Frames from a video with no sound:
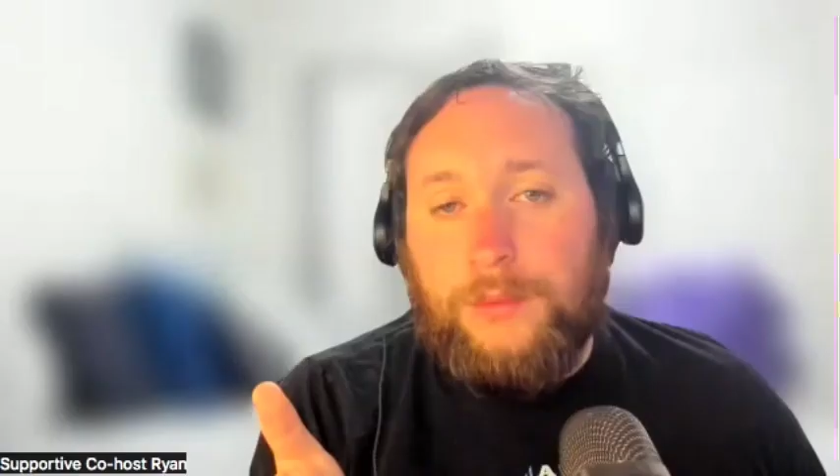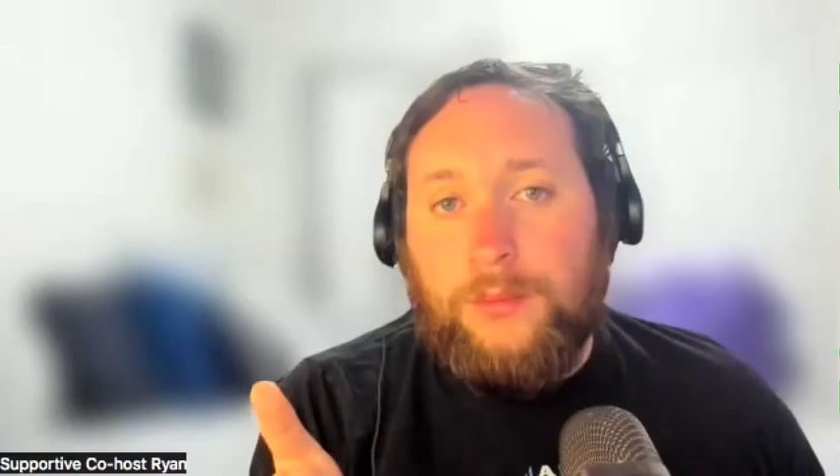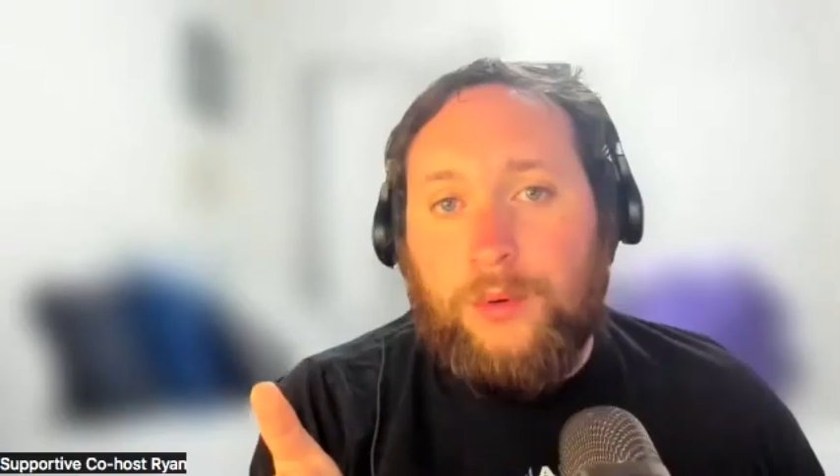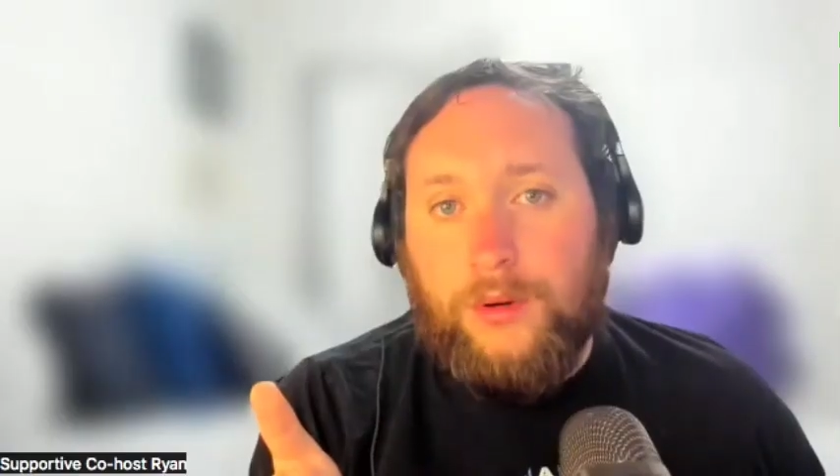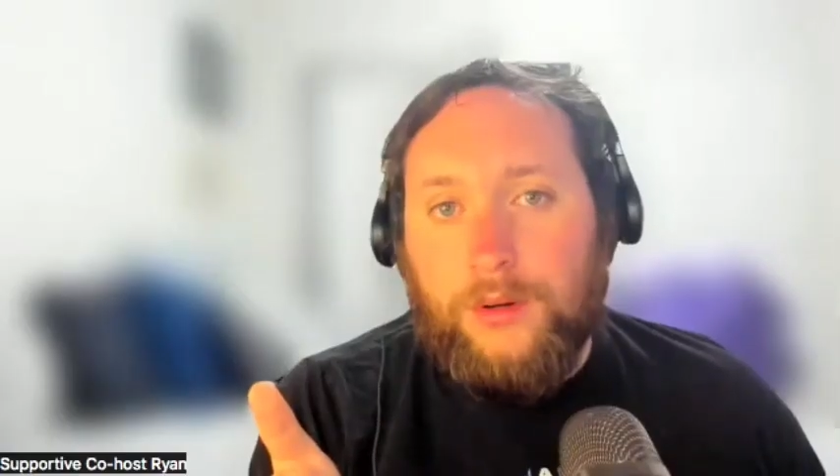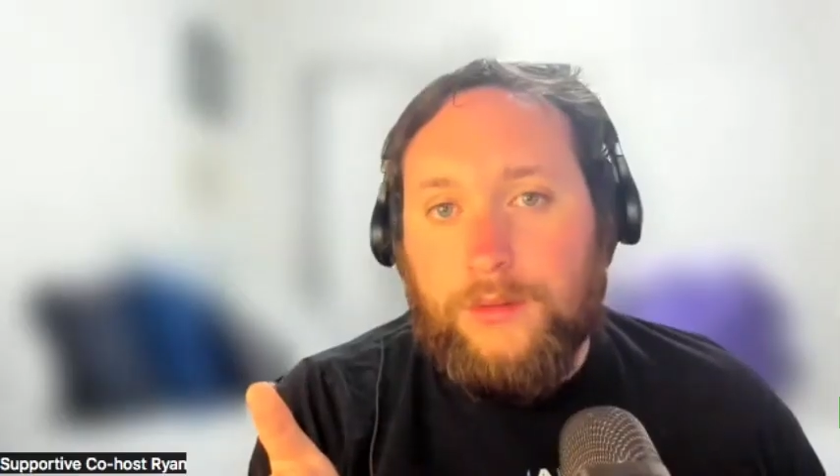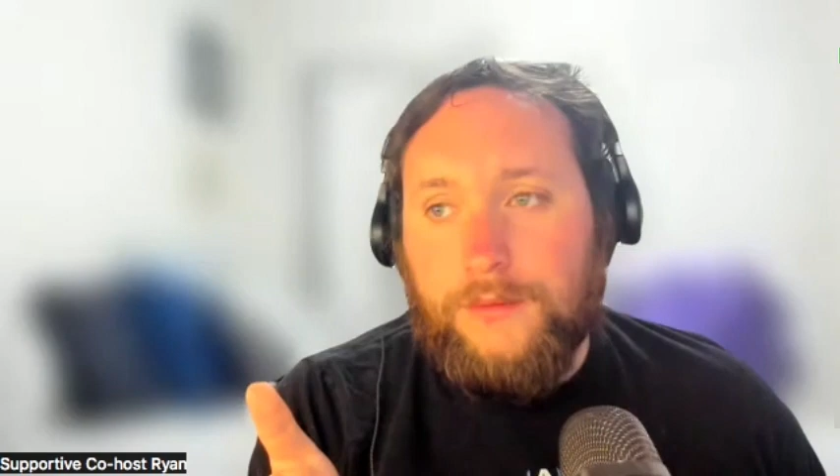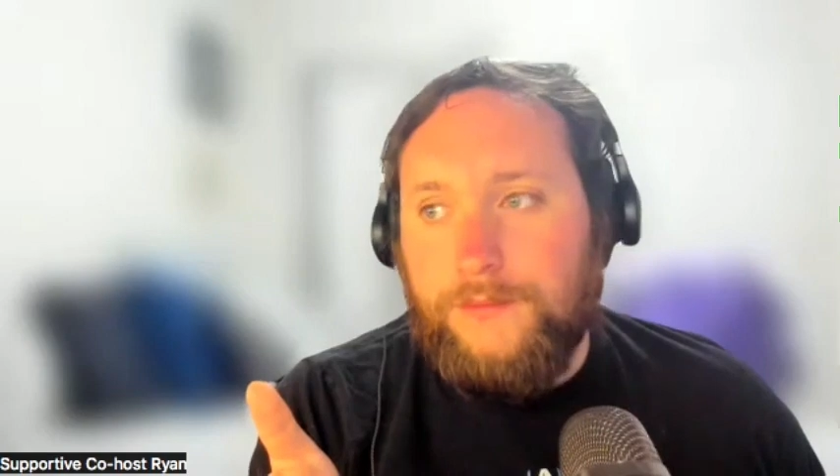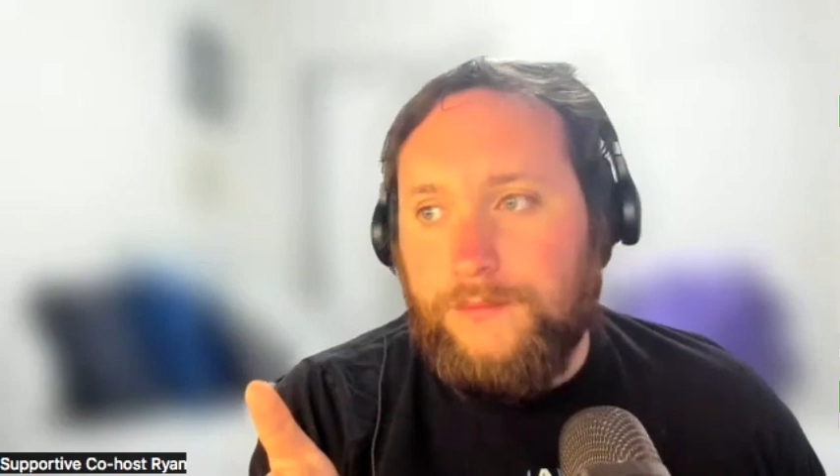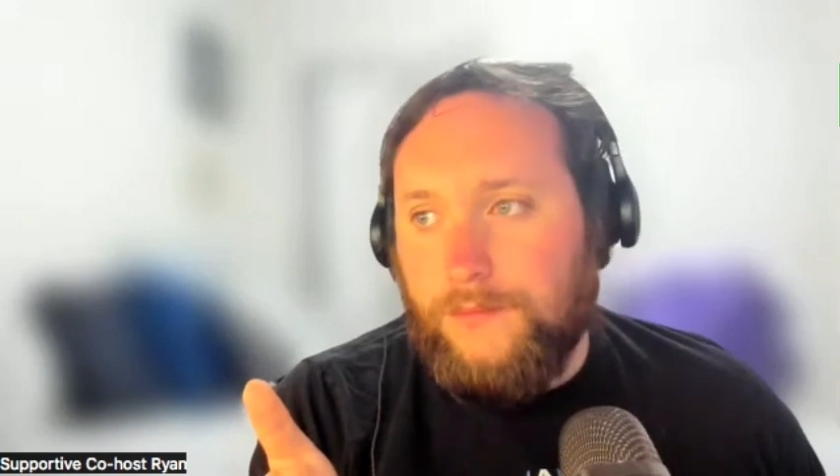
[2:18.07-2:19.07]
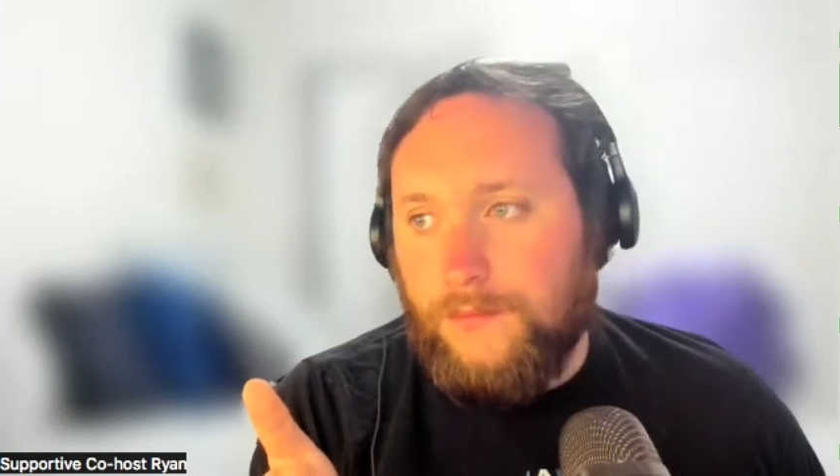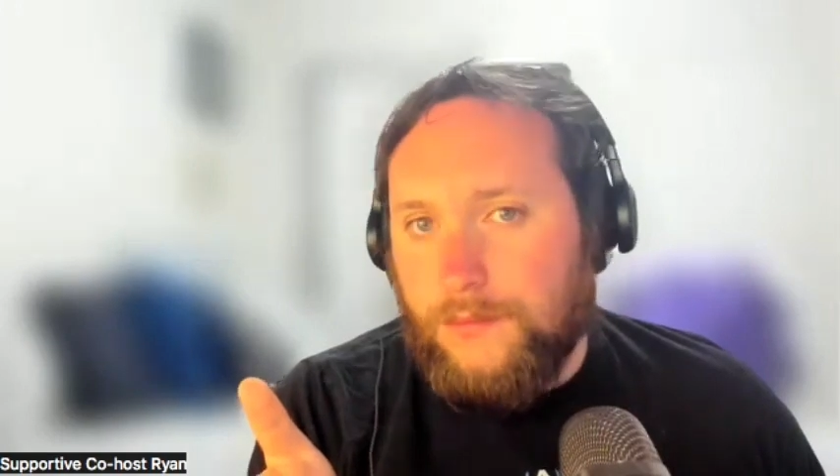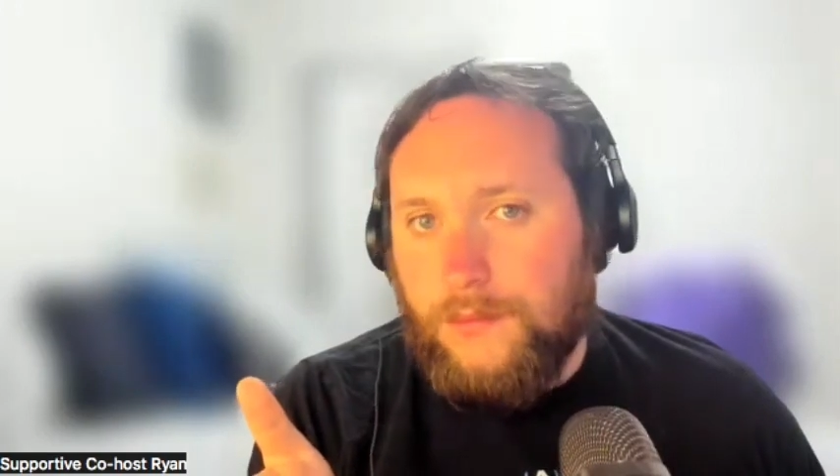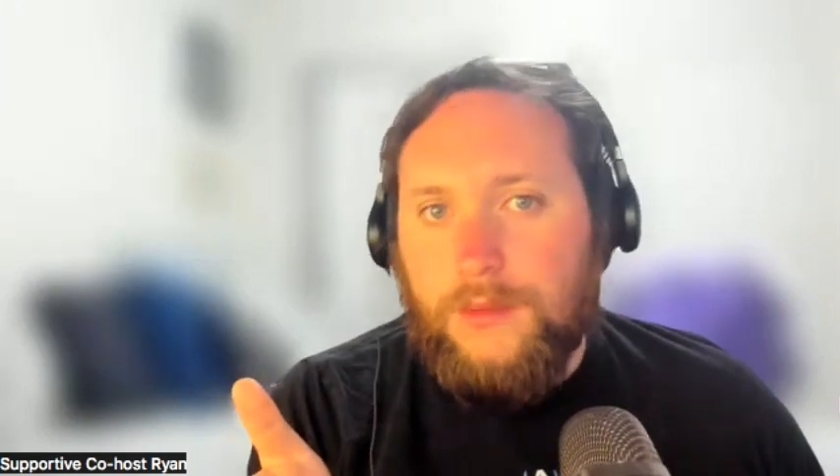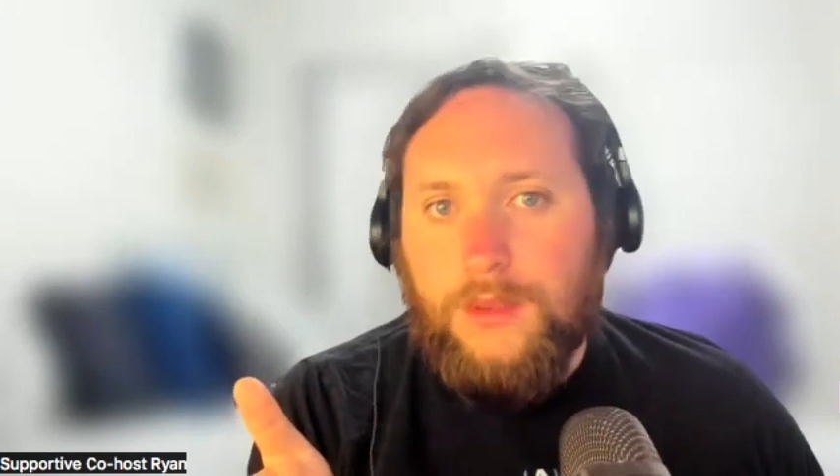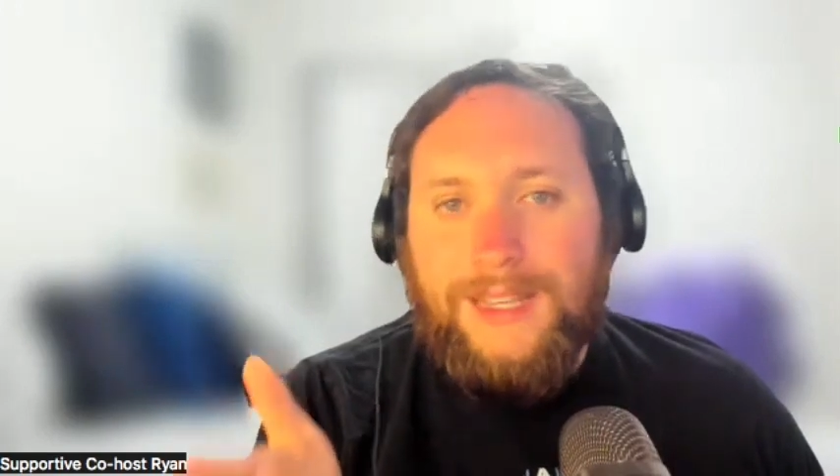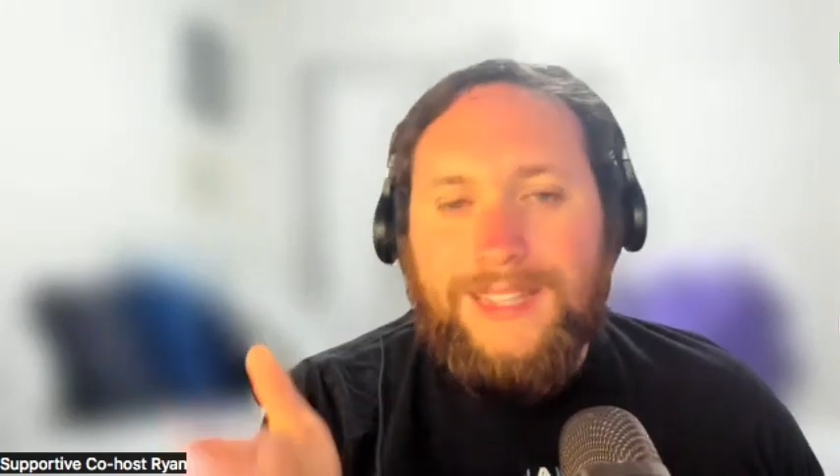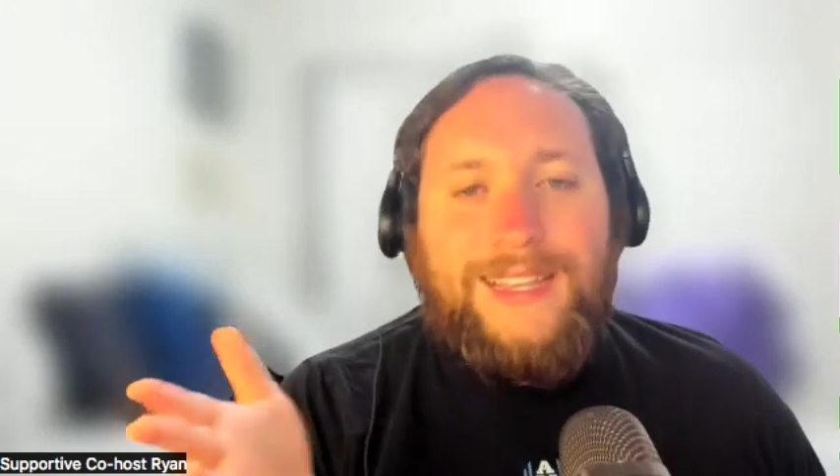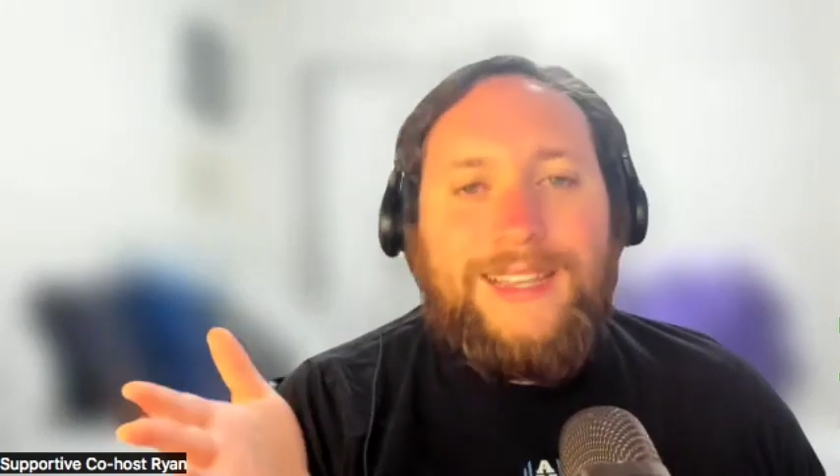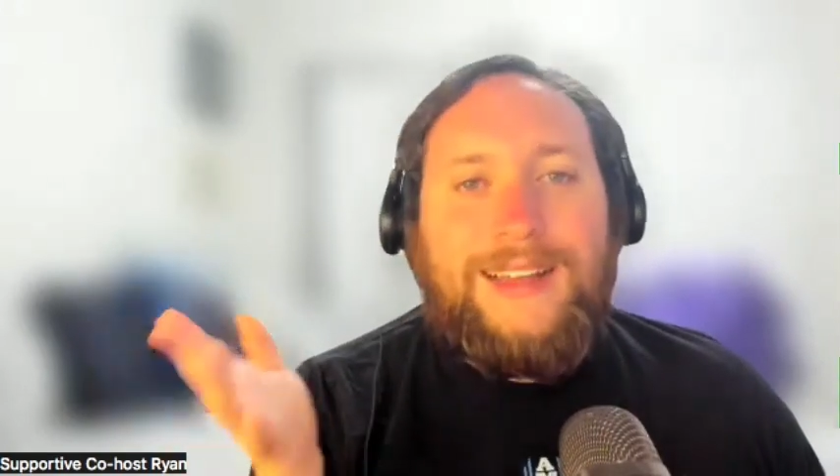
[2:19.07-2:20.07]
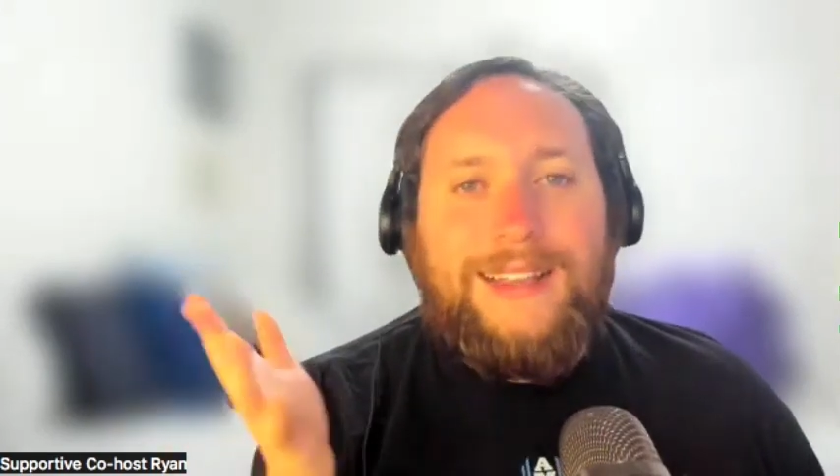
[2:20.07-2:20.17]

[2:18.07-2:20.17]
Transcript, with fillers: bit more. He's like